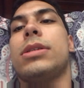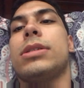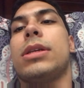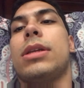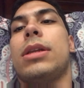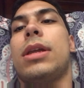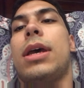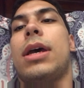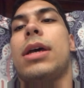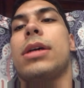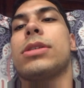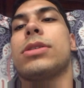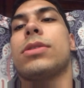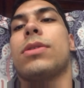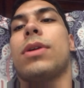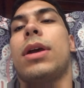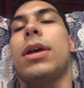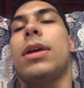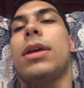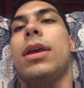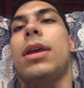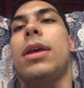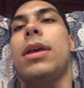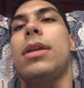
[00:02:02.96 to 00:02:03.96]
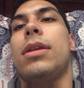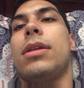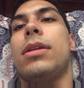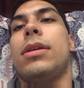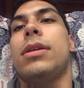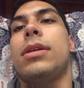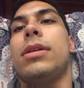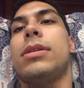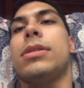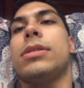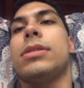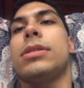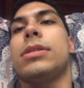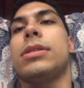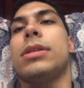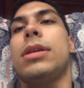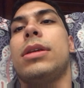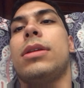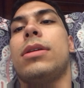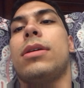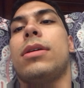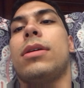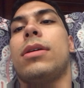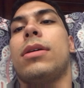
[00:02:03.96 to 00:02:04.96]
an axe crack and is
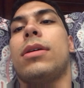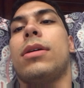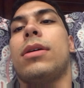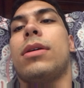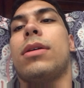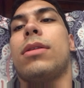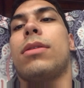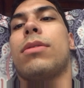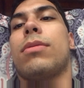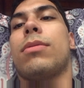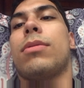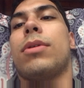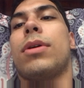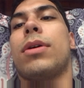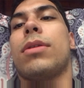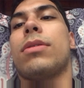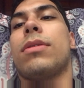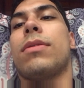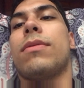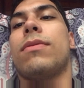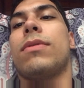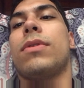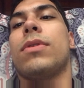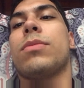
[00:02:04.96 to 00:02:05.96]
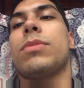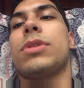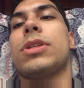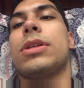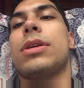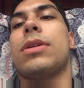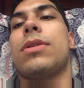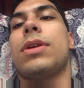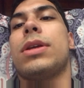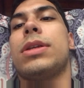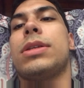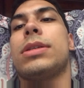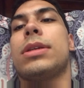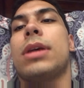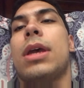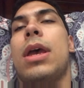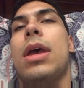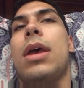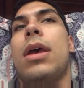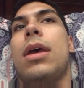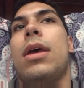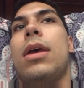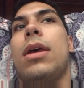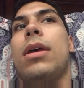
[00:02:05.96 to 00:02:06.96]
seen throughout the film series.
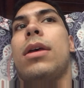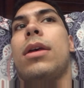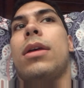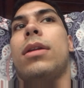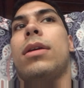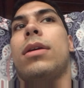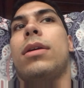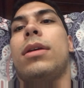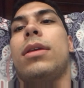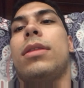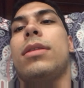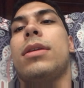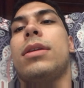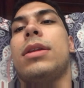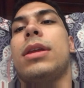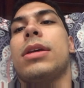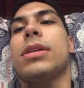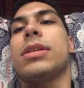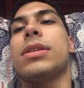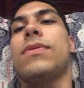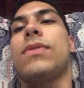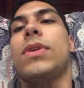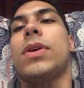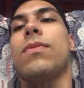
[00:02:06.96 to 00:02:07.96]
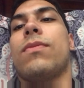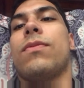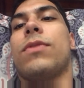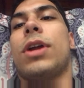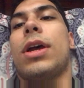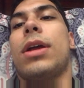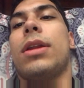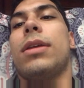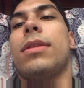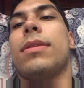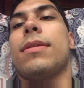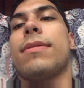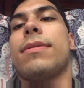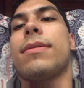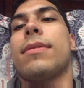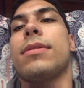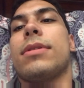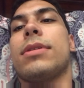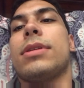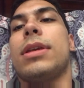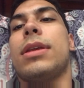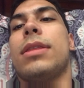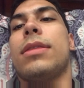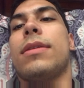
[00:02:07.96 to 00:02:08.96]
And in the next film, Friday the
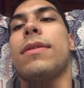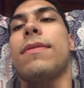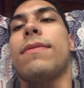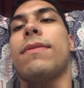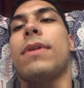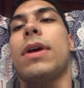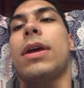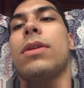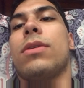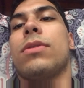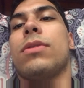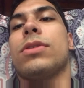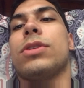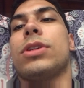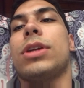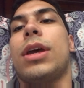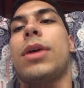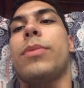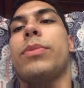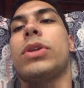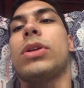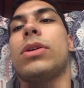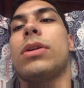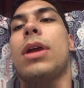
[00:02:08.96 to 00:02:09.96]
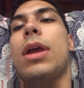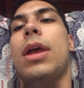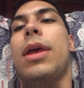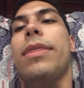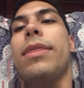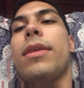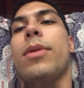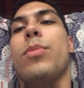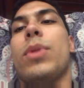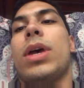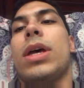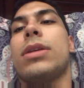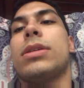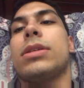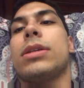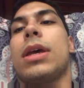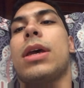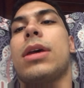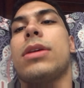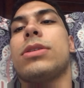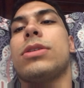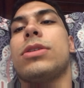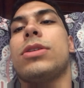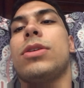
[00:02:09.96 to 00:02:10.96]
13th, the final chapter, the mask
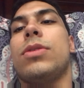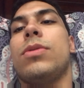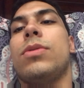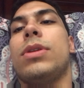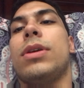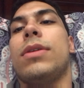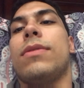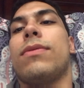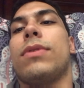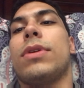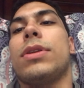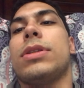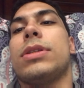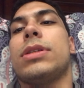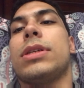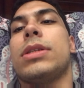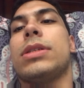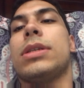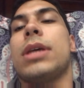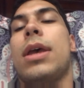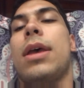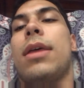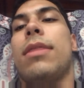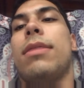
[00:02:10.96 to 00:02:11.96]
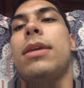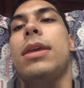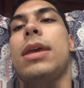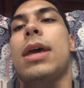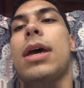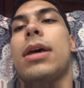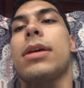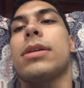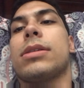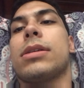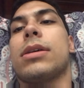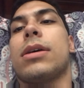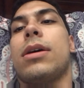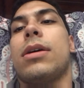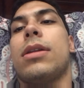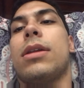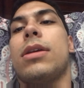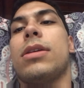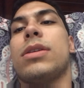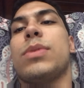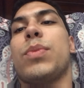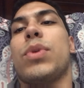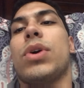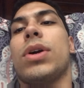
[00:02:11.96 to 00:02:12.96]
has two differences. The axe cut
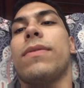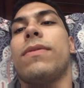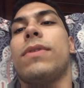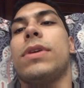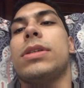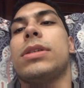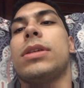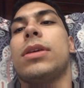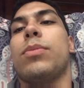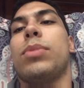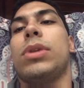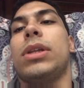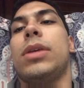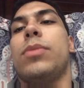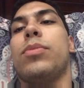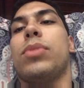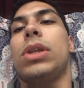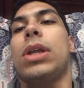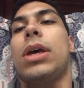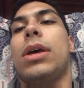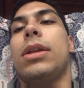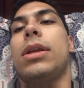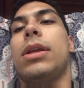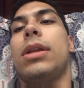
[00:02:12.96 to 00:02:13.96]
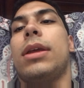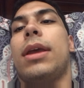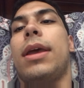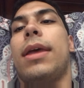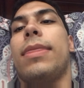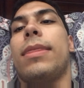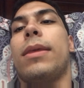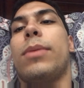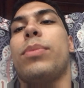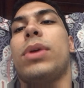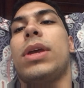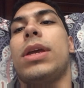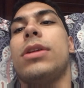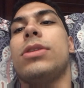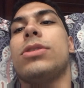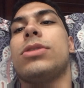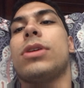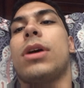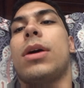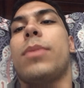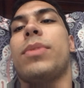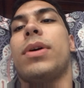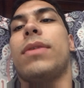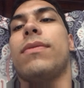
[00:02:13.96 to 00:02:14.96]
is more visibly bloodied, and the paint
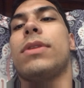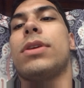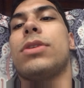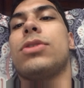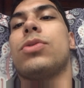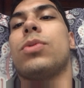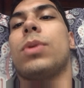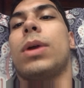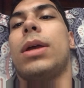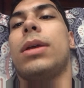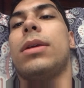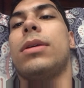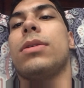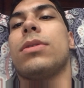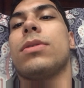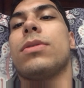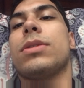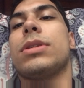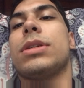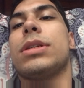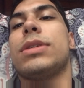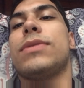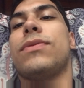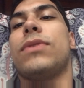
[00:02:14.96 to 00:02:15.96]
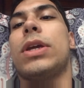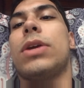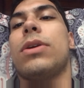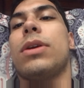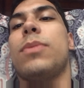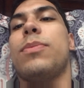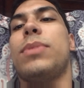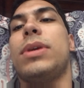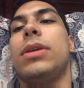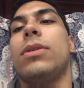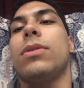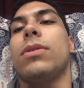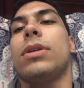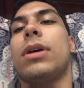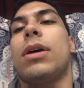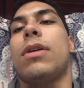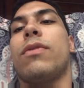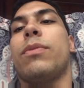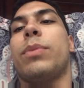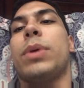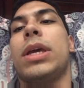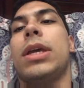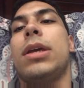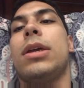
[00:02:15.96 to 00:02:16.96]
job of the triangles is very peeled
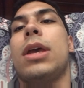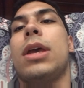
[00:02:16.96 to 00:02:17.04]
off paint,